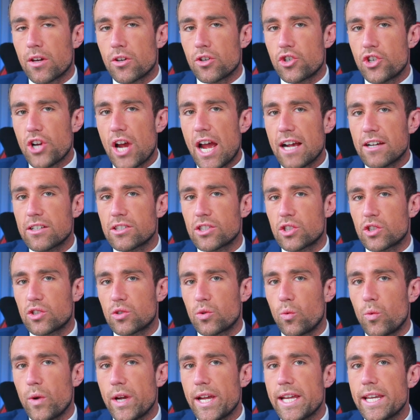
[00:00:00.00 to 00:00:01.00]
Jack
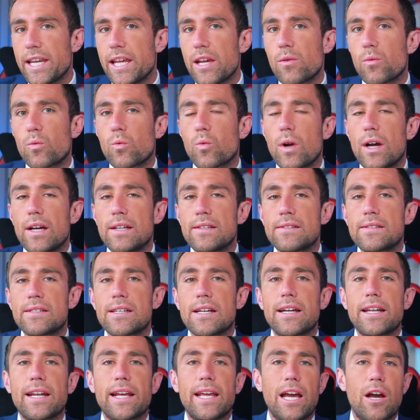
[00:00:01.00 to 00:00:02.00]
Sweeney runs
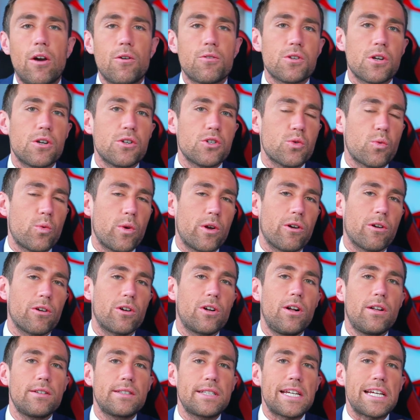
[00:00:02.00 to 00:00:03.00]
an account on Twitter
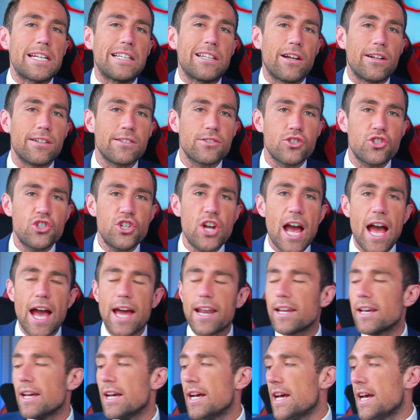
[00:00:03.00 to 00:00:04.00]
called Elon's
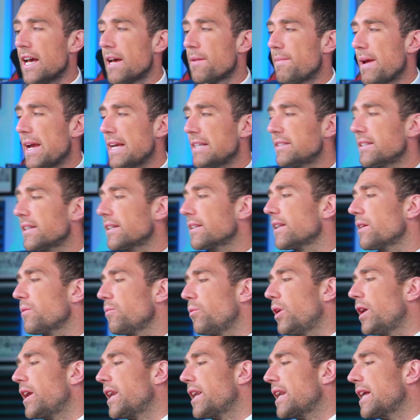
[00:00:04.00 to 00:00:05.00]
Jet. And basically,
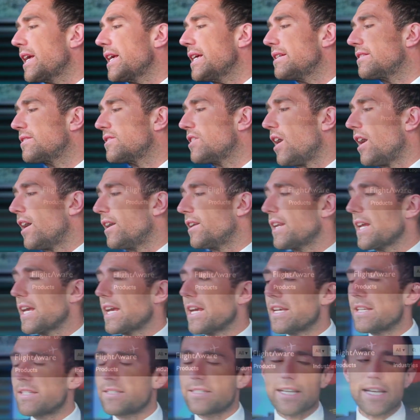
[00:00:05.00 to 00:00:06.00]
what he's done
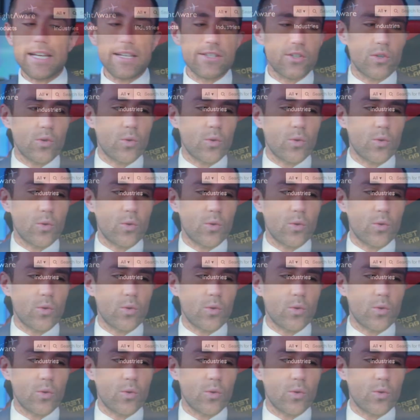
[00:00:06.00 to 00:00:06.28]
is he's